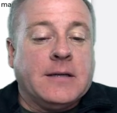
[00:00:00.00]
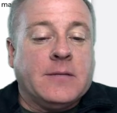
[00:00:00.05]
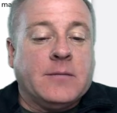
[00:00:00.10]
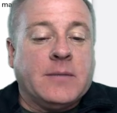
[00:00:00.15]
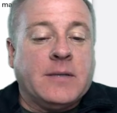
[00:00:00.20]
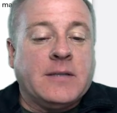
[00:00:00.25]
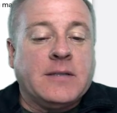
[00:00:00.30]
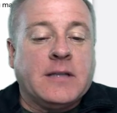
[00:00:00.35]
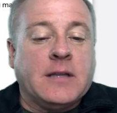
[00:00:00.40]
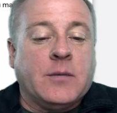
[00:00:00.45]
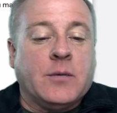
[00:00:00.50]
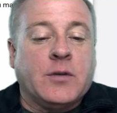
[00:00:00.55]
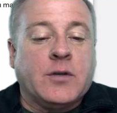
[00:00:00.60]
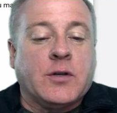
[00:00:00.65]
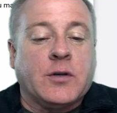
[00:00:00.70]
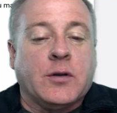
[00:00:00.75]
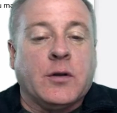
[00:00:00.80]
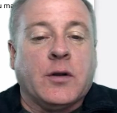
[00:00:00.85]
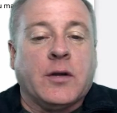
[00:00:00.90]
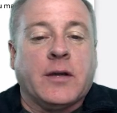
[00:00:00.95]
Basically what
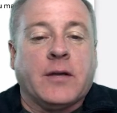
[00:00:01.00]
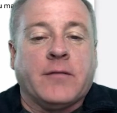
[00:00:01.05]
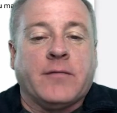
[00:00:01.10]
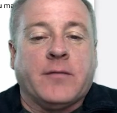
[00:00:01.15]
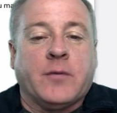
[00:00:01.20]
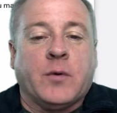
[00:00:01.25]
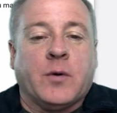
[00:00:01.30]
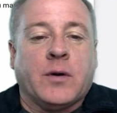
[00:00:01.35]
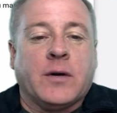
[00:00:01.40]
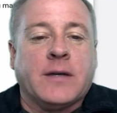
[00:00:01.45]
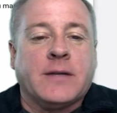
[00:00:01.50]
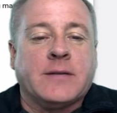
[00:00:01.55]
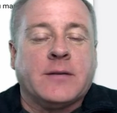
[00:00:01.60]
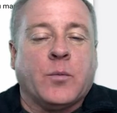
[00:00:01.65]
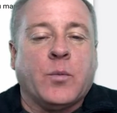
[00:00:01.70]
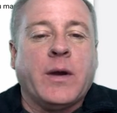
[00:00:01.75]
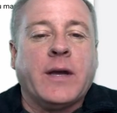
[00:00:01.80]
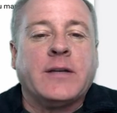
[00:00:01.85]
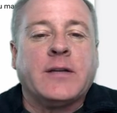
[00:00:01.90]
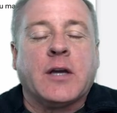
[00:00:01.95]
you're looking for is a
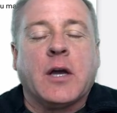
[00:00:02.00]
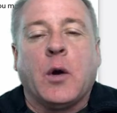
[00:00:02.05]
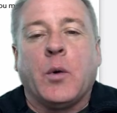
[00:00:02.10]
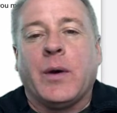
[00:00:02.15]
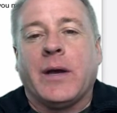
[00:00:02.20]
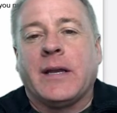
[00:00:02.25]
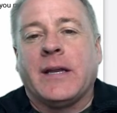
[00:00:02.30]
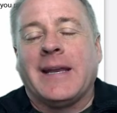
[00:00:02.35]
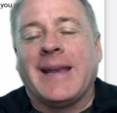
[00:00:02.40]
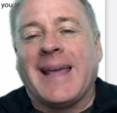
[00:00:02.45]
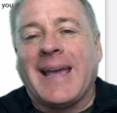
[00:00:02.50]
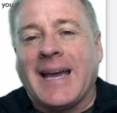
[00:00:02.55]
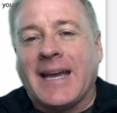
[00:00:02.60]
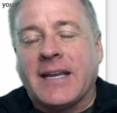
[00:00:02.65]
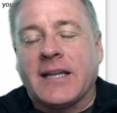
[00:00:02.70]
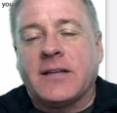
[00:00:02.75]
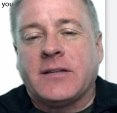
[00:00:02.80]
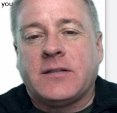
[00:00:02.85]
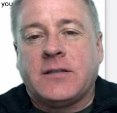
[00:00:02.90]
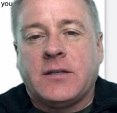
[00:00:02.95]
way to go in and
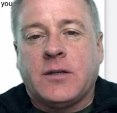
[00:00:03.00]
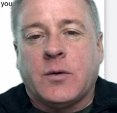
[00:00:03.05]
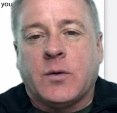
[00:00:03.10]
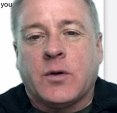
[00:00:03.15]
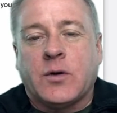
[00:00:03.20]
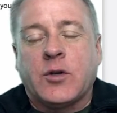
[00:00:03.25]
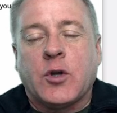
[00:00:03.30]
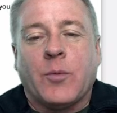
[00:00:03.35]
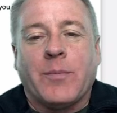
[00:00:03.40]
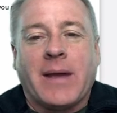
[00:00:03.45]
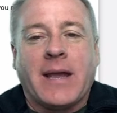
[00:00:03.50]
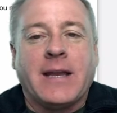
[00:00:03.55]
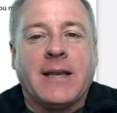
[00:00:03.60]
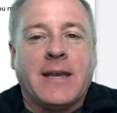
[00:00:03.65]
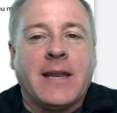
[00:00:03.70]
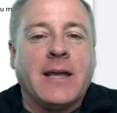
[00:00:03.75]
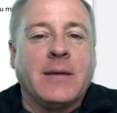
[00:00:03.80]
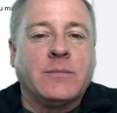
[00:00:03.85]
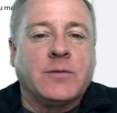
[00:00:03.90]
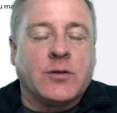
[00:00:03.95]
edit your
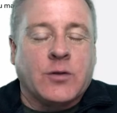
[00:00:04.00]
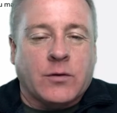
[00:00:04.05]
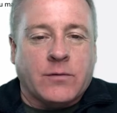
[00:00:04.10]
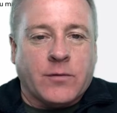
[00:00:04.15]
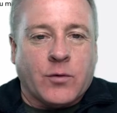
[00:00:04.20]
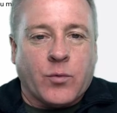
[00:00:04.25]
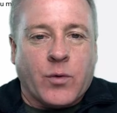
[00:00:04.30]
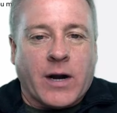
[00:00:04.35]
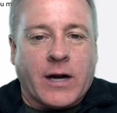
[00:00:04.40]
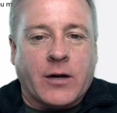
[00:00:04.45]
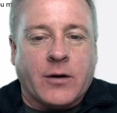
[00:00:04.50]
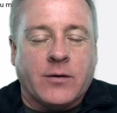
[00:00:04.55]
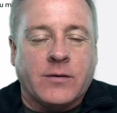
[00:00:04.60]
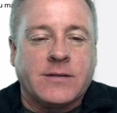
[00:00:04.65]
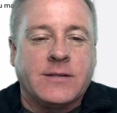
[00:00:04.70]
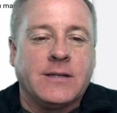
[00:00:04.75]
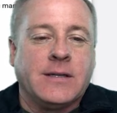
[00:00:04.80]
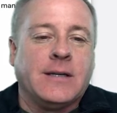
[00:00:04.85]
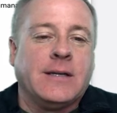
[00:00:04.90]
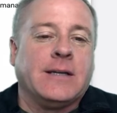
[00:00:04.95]
domain name server
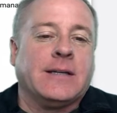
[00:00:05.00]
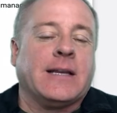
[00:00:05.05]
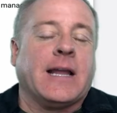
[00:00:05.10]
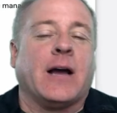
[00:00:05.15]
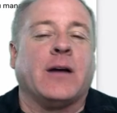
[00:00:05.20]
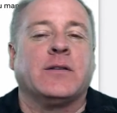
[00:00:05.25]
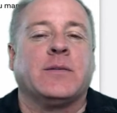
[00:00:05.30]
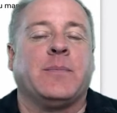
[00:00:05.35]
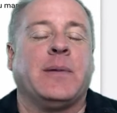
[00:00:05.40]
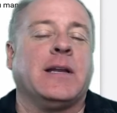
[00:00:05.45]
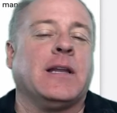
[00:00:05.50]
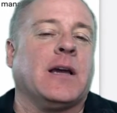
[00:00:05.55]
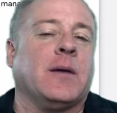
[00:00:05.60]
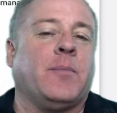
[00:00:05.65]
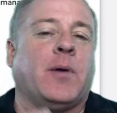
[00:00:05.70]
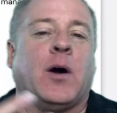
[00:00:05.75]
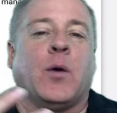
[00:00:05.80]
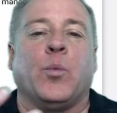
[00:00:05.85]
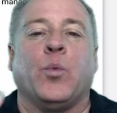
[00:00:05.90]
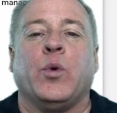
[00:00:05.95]
records. Now, depending
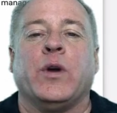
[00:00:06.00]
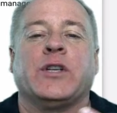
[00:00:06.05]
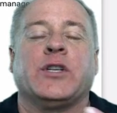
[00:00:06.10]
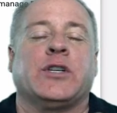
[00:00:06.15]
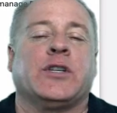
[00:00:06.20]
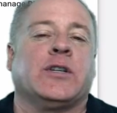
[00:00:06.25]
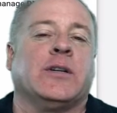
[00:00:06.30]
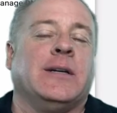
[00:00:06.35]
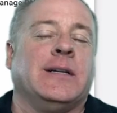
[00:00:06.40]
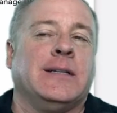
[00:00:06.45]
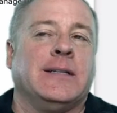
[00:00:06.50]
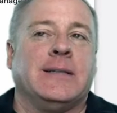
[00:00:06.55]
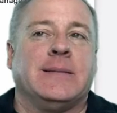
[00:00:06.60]
upon which